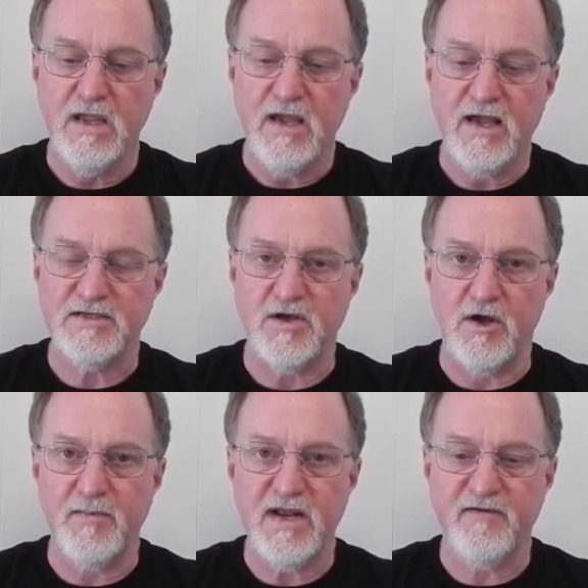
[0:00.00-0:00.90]
Has
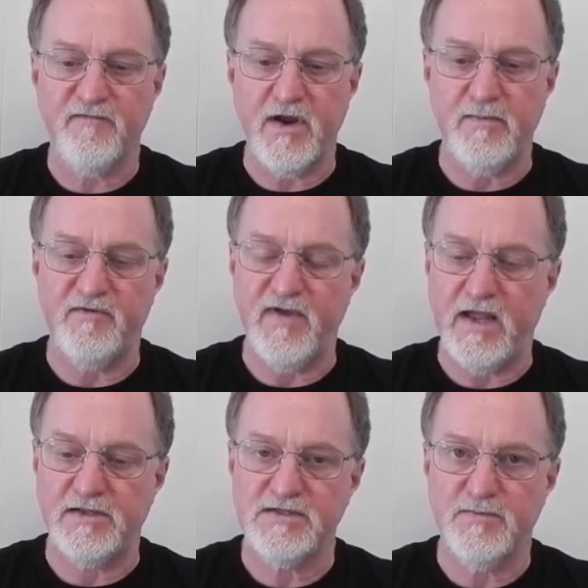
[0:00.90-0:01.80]
automatic frame
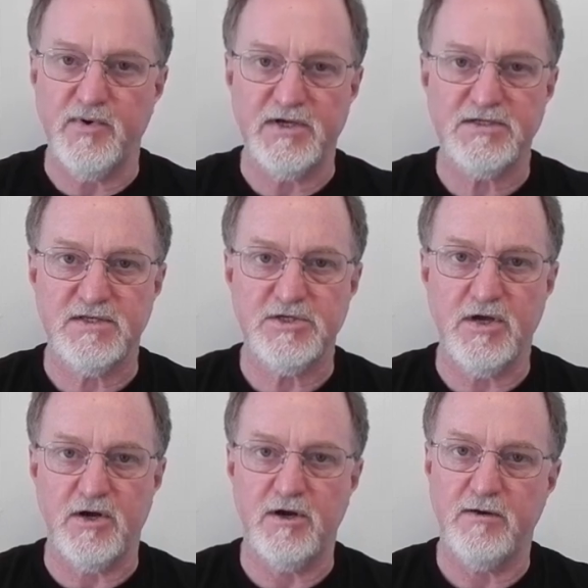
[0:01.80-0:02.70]
advance. You press the
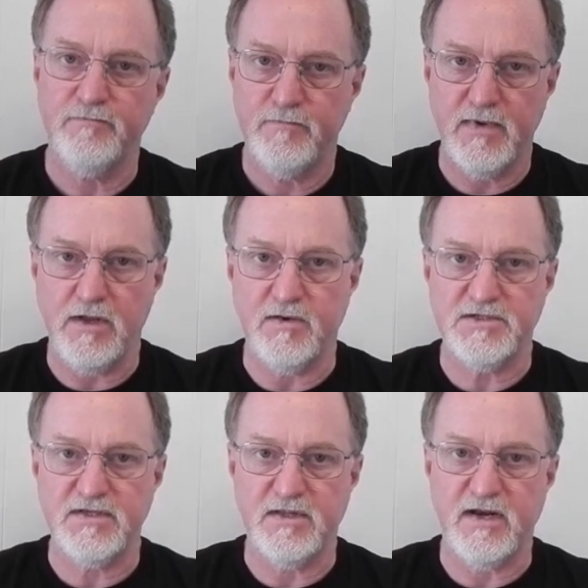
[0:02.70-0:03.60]
shutter, it
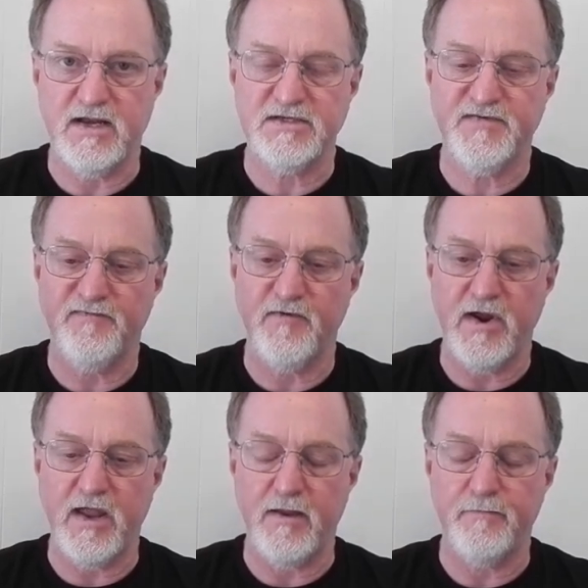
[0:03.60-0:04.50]
goes to the next
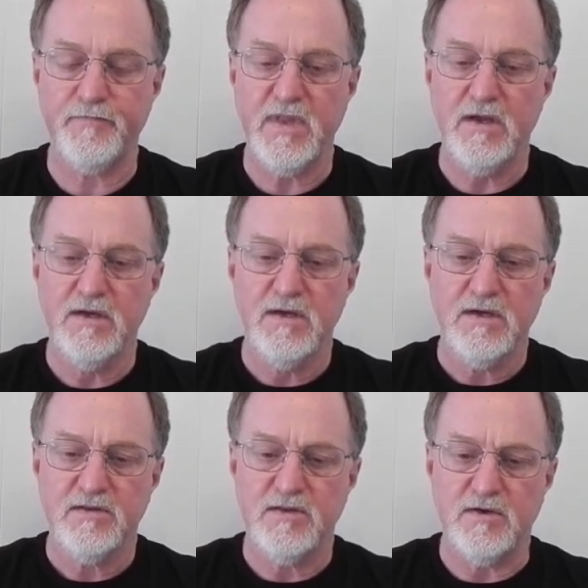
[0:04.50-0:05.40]
frame.
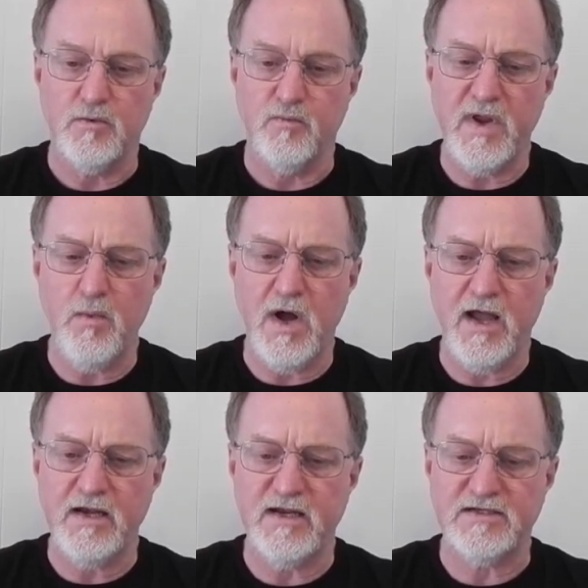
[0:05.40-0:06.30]
The
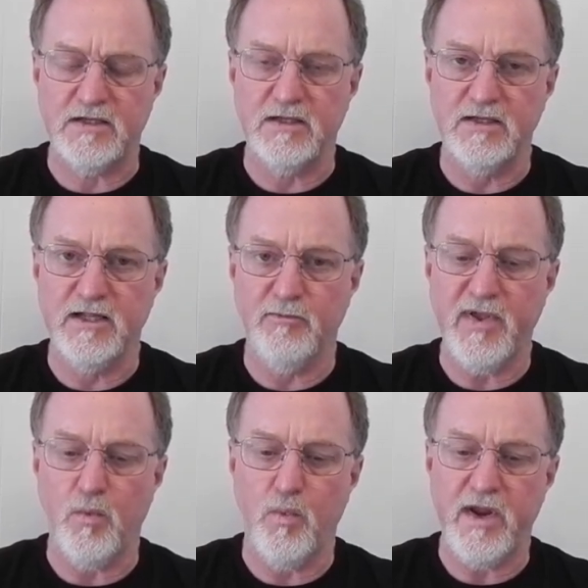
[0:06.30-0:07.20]
rewind is a little
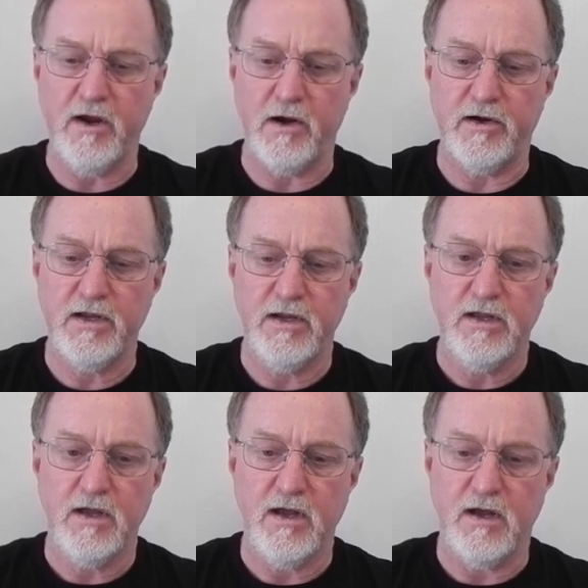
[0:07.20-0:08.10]
bit weird.
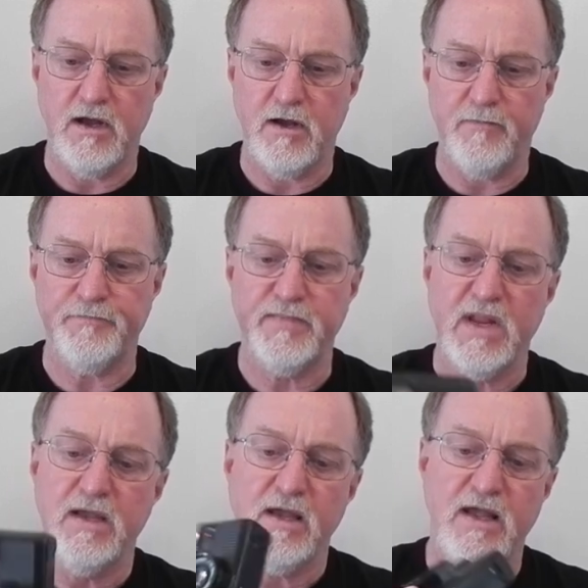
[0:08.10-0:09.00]
It
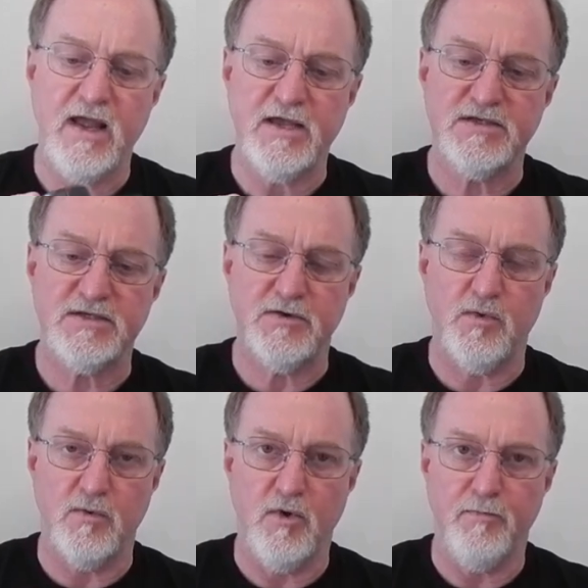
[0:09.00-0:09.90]
has a
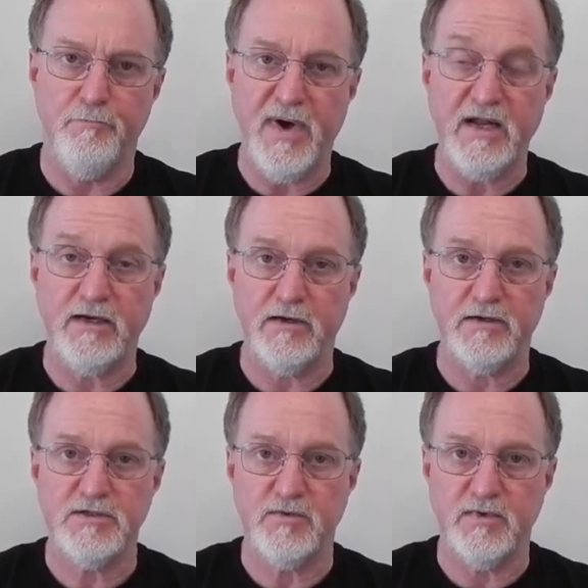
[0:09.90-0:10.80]
normal
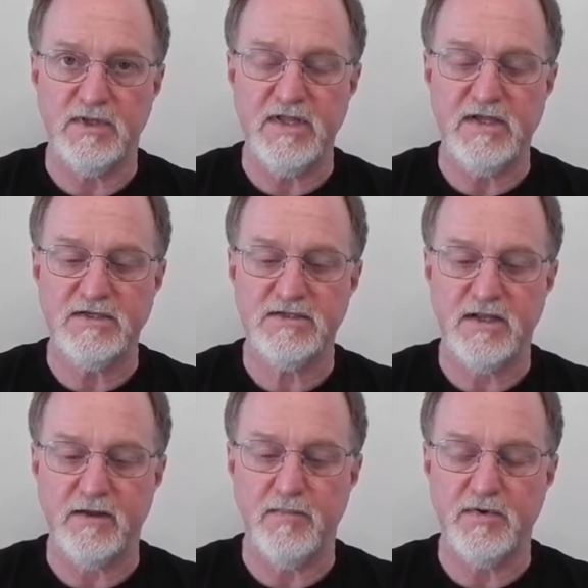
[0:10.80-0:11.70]
button to release,
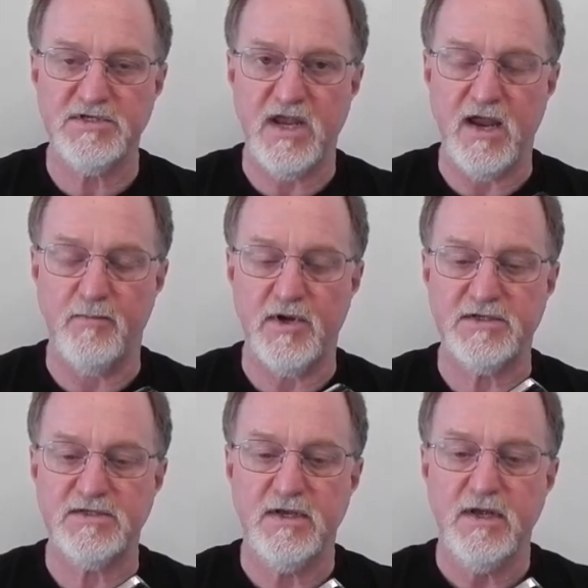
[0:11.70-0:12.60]
like most
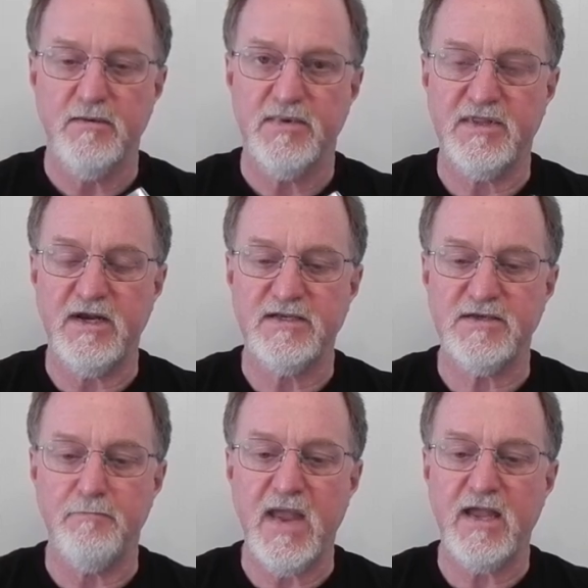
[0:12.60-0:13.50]
cameras, but then it's
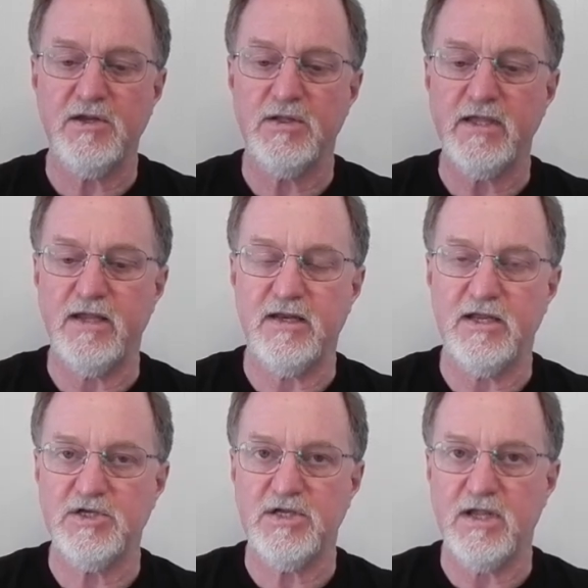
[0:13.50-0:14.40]
a manually
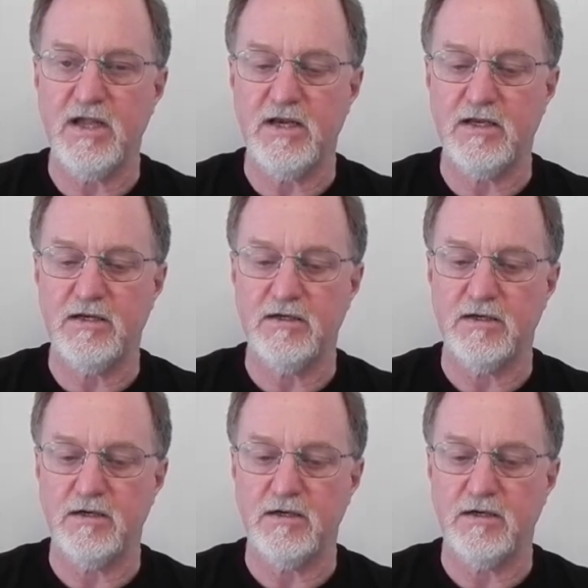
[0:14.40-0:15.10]
initiated